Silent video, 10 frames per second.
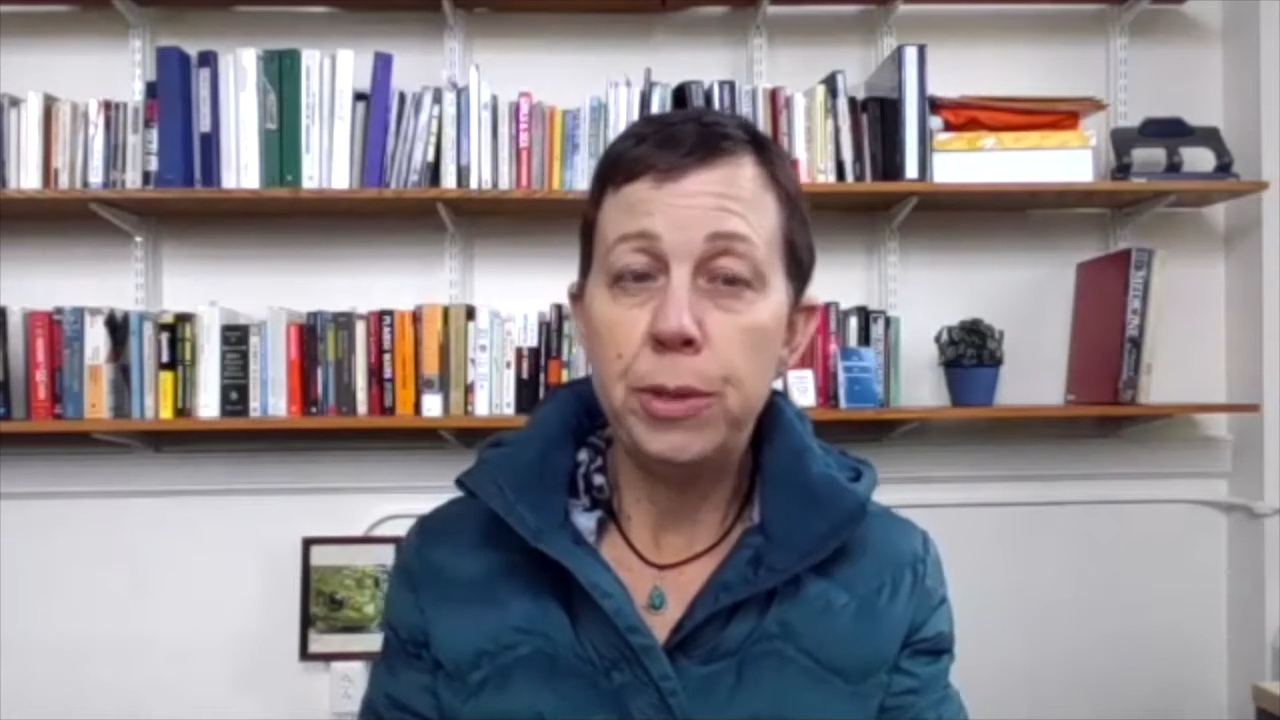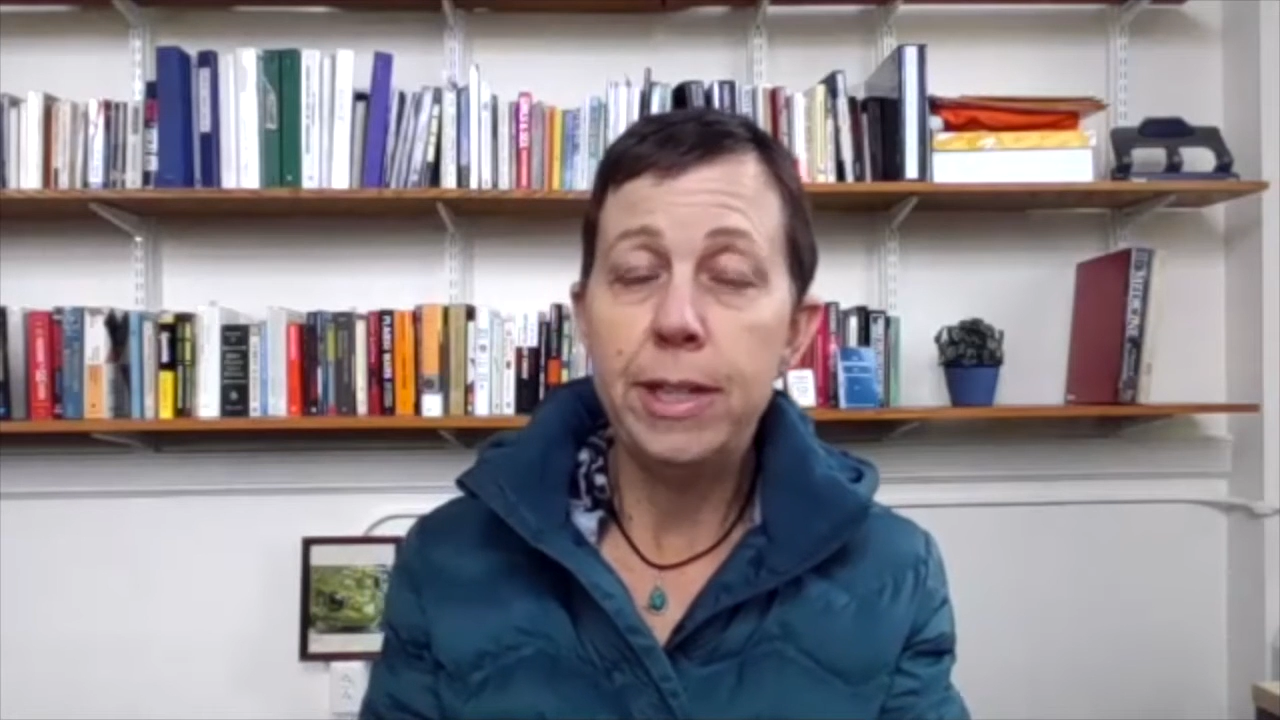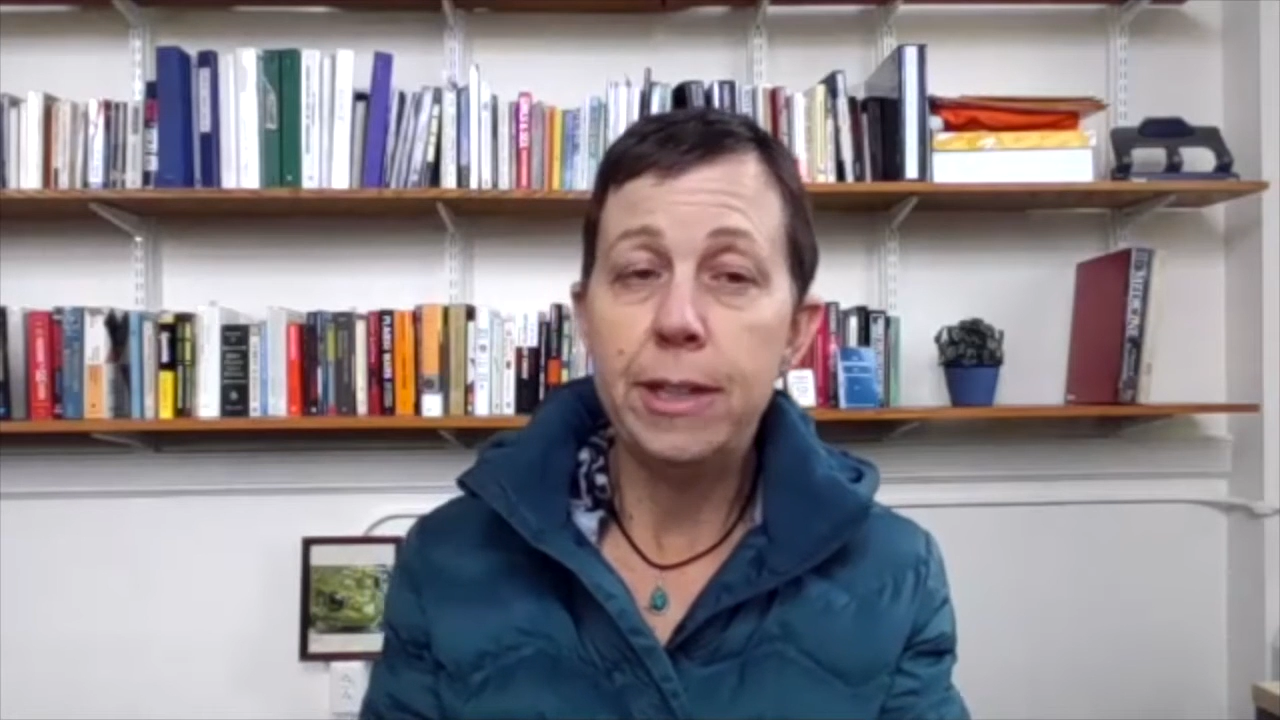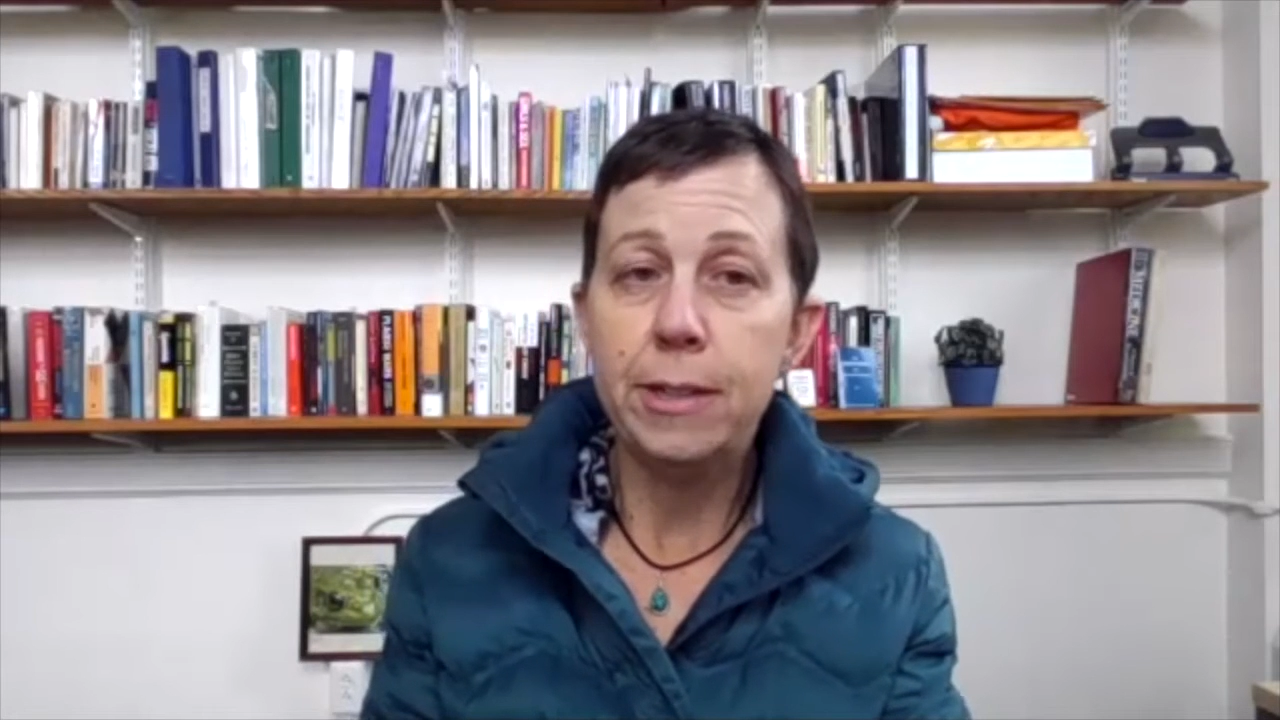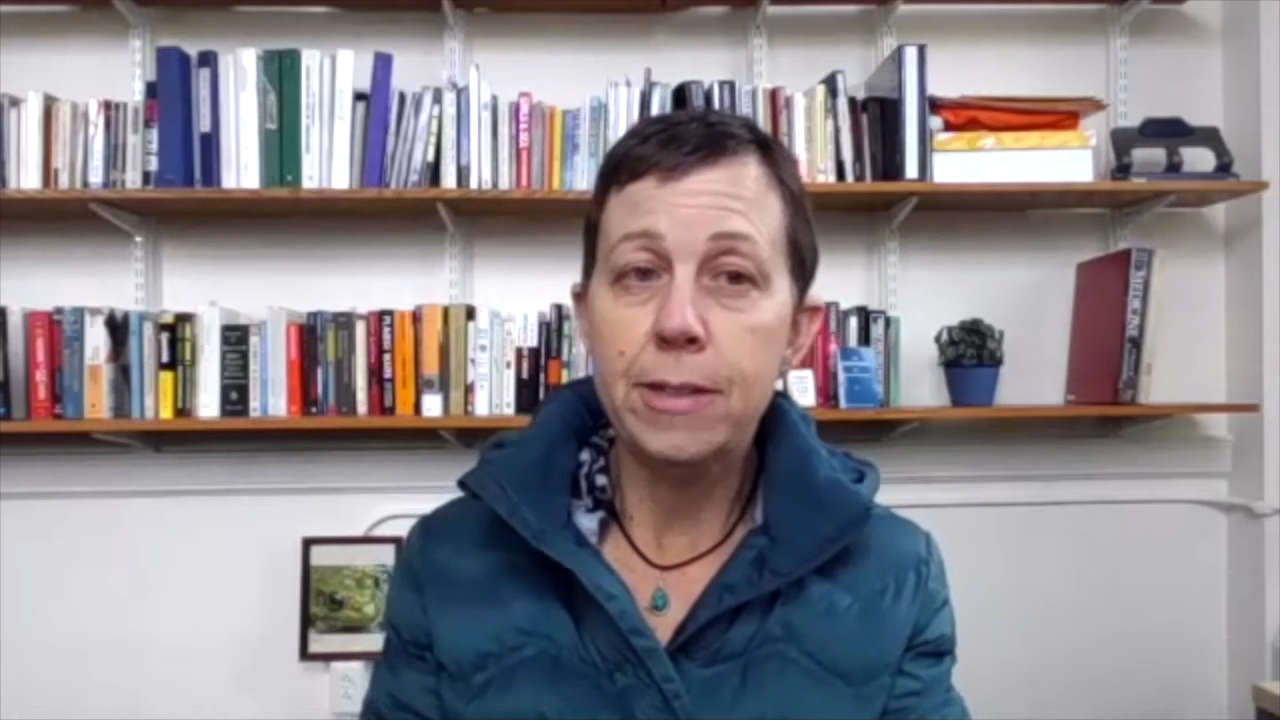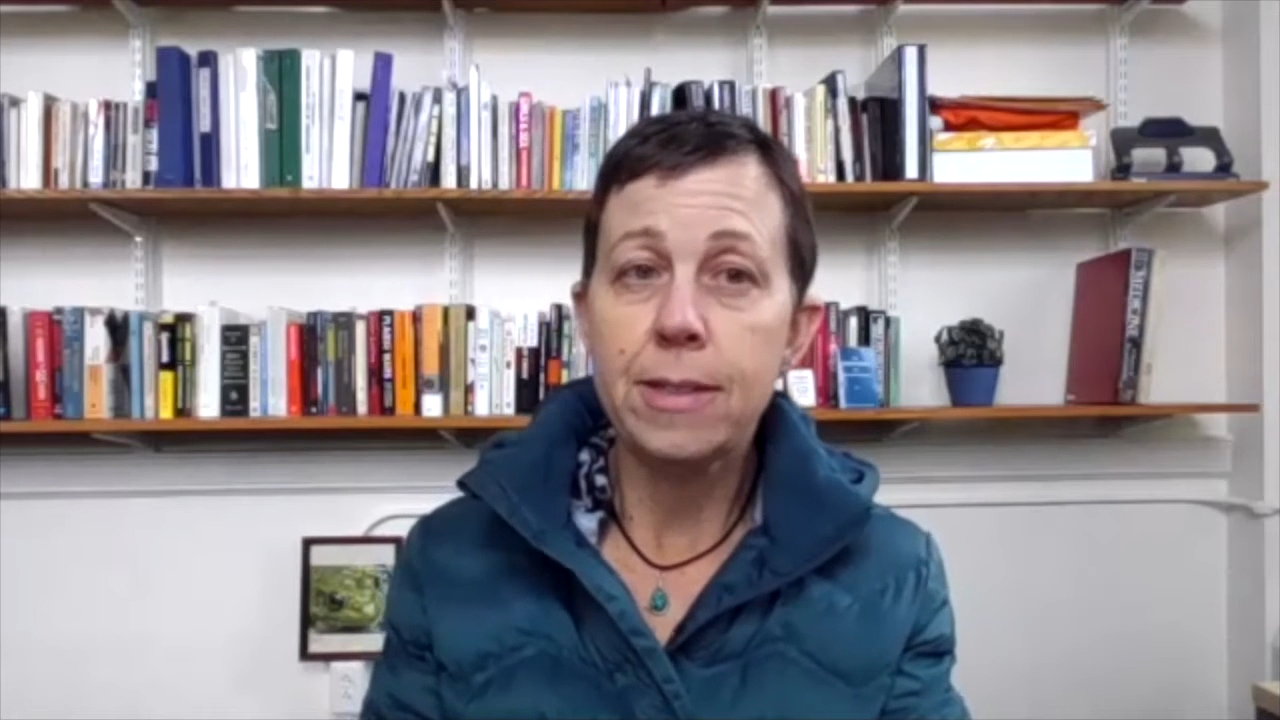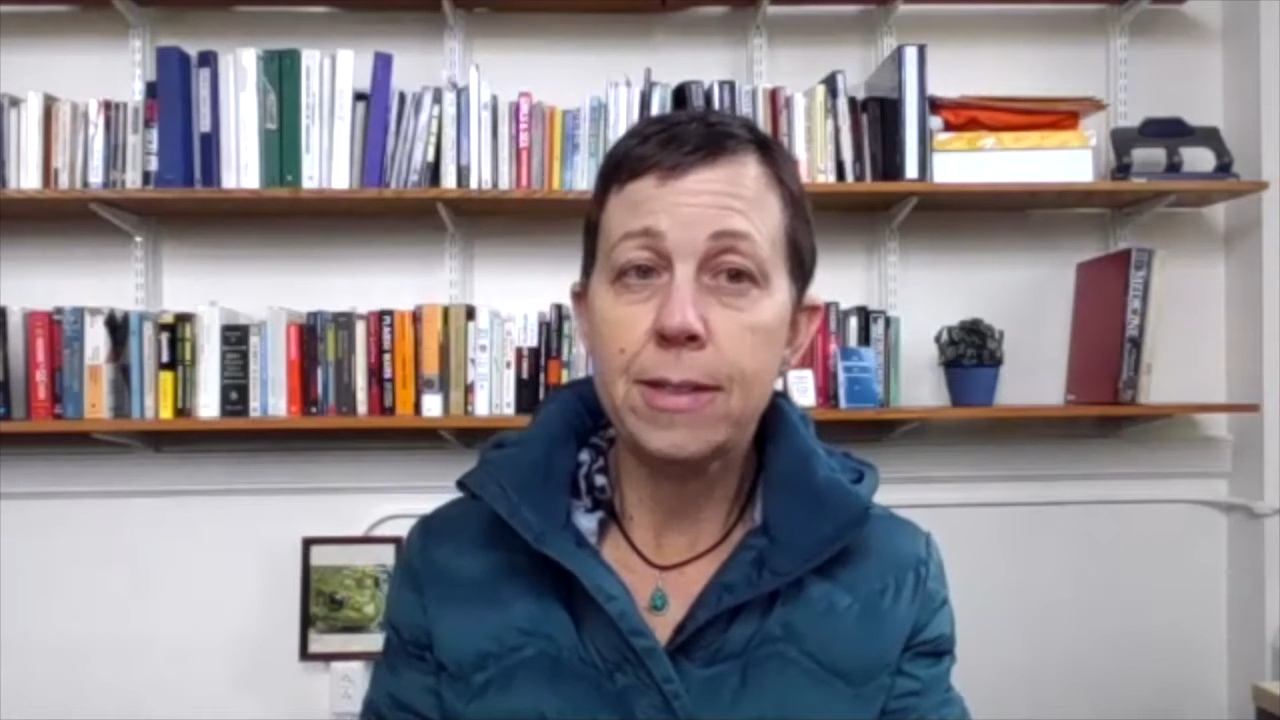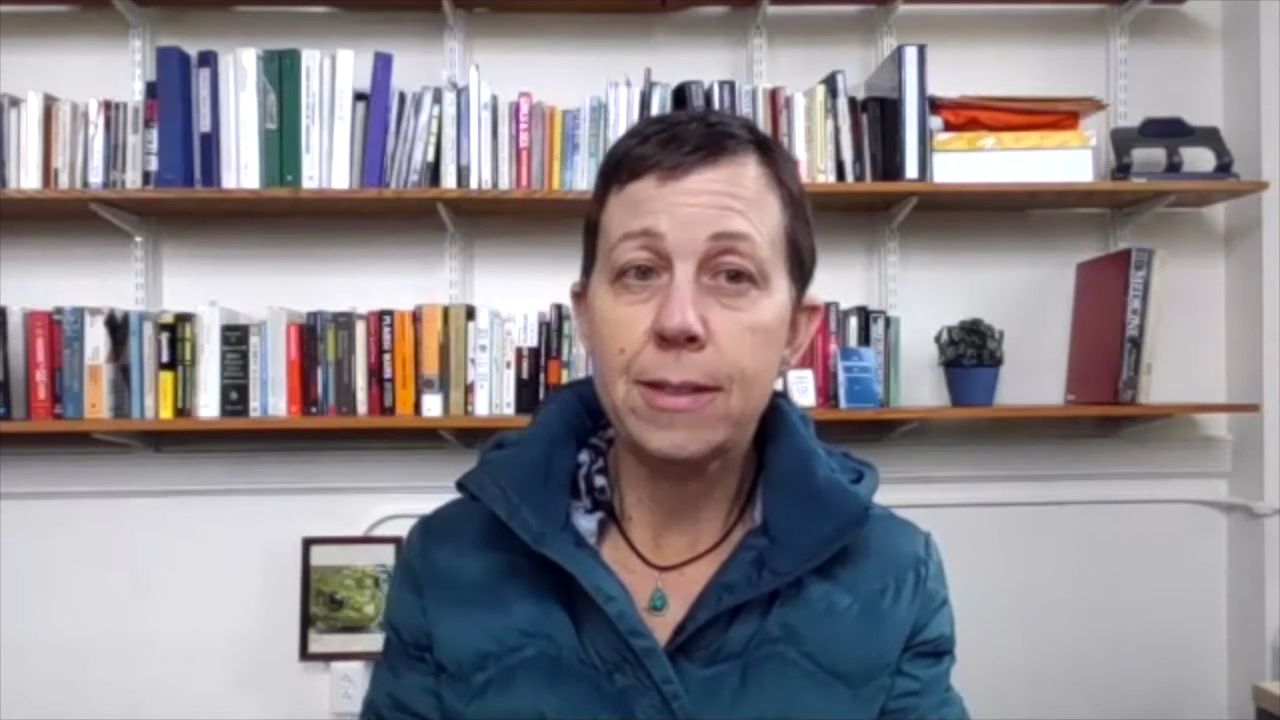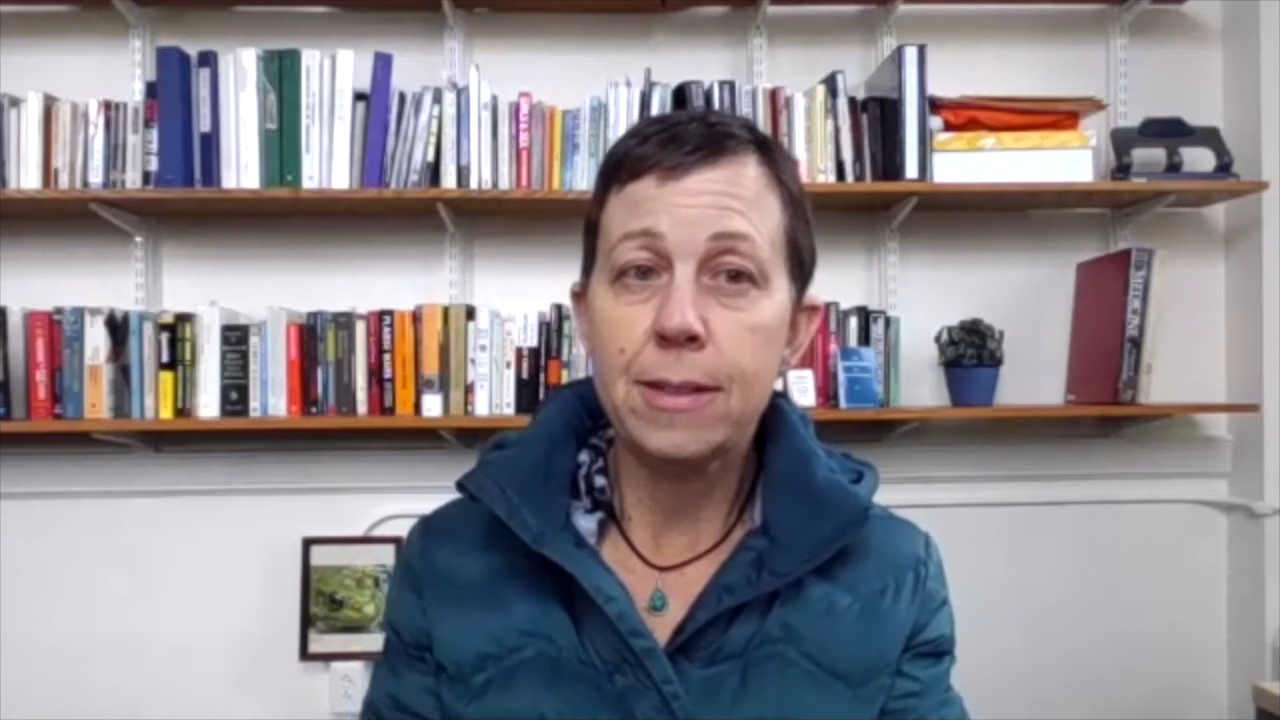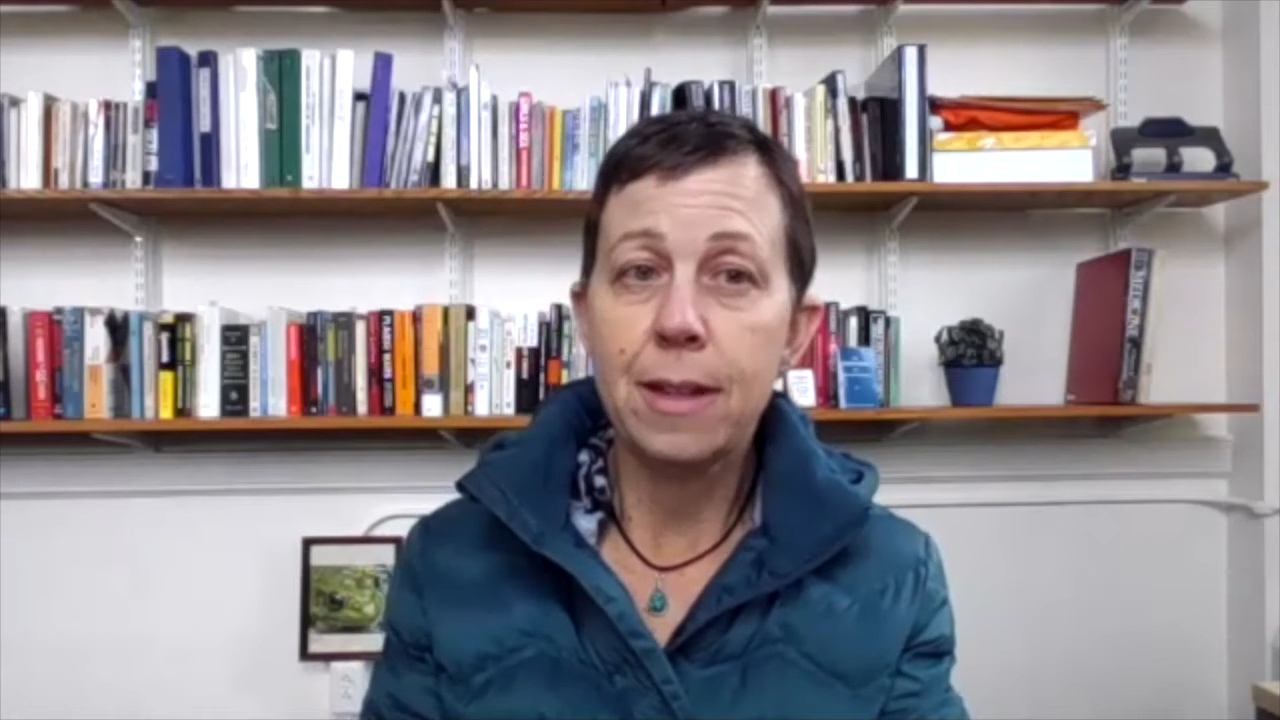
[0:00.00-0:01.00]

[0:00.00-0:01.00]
years,